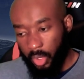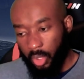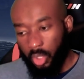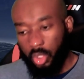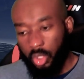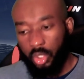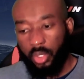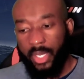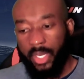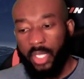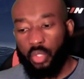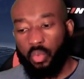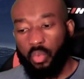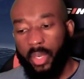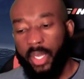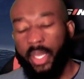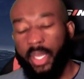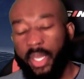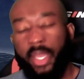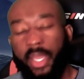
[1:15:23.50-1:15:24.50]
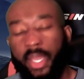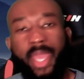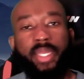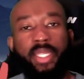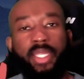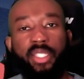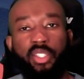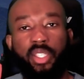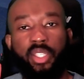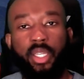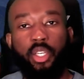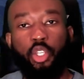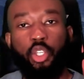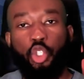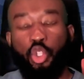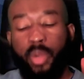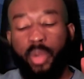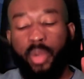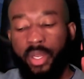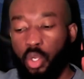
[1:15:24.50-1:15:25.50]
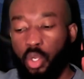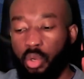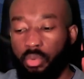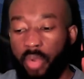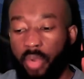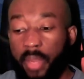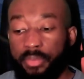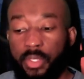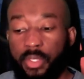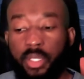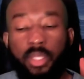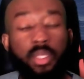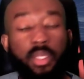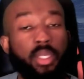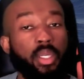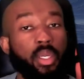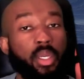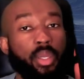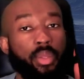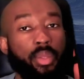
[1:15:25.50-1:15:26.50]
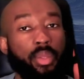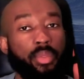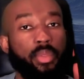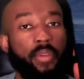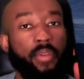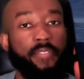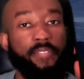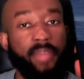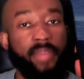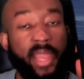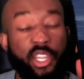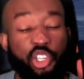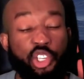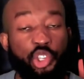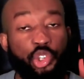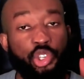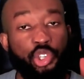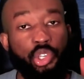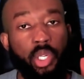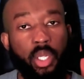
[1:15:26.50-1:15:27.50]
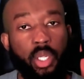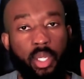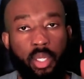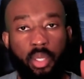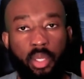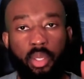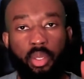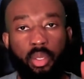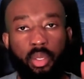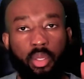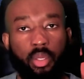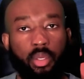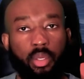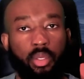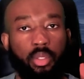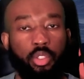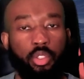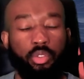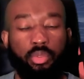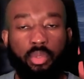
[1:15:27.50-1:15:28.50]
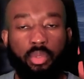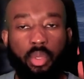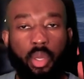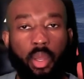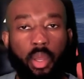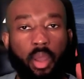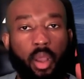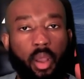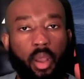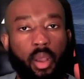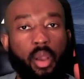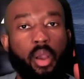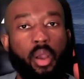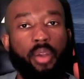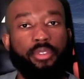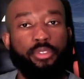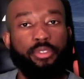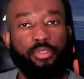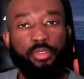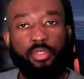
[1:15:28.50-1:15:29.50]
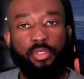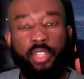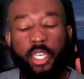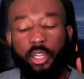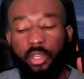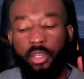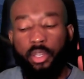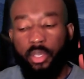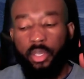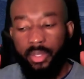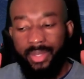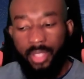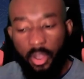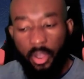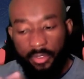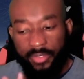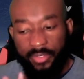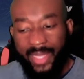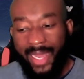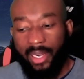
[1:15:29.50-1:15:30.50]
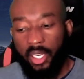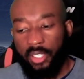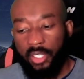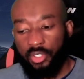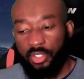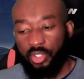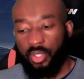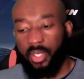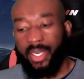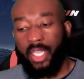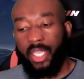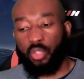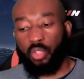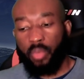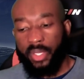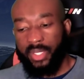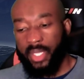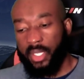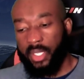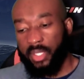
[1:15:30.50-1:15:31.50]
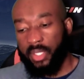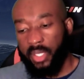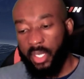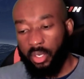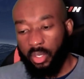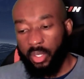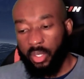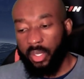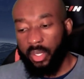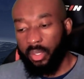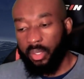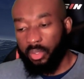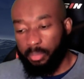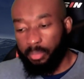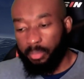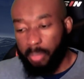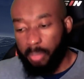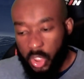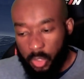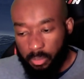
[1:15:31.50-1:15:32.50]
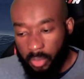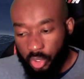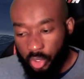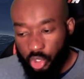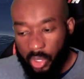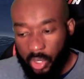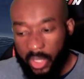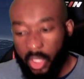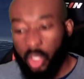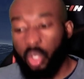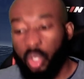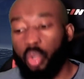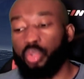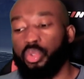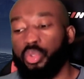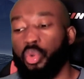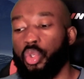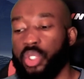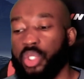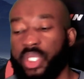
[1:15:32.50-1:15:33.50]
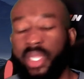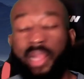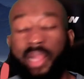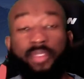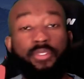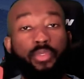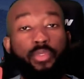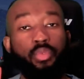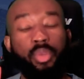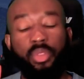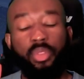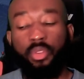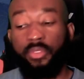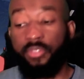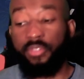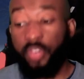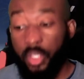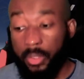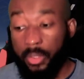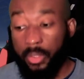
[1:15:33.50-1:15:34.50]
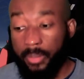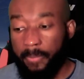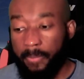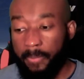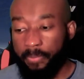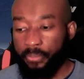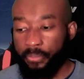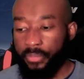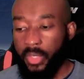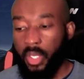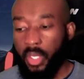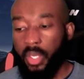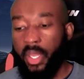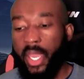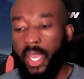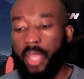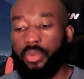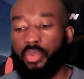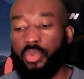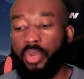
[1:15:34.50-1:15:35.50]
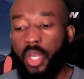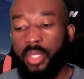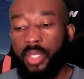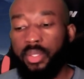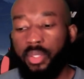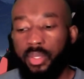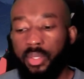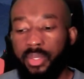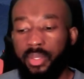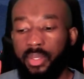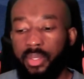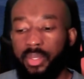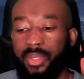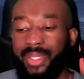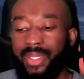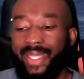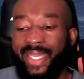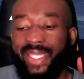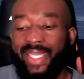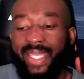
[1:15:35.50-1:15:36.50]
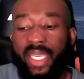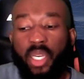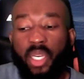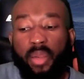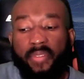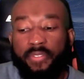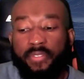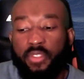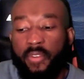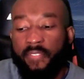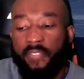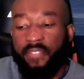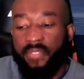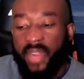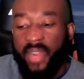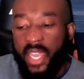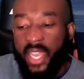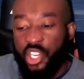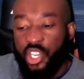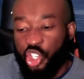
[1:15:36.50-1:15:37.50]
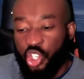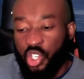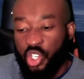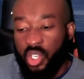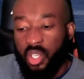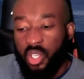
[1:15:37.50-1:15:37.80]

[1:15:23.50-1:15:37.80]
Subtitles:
So that's why, and is gonna try to corrupt the flesh of that lust. That's why it says here, but spiritually clothe yourself with the verb, and do not take care of the flesh